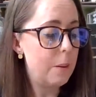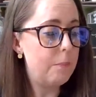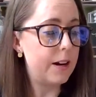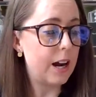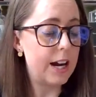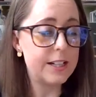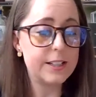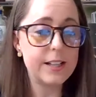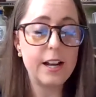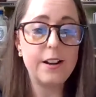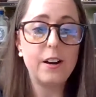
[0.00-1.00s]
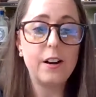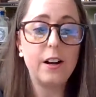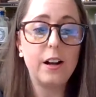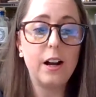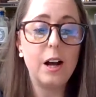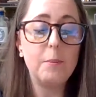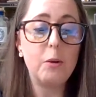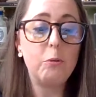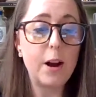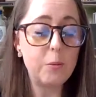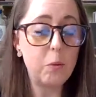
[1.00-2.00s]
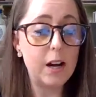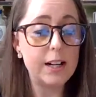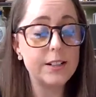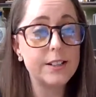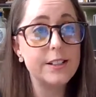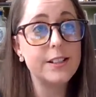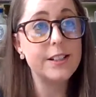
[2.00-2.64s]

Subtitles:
But I'd say red wines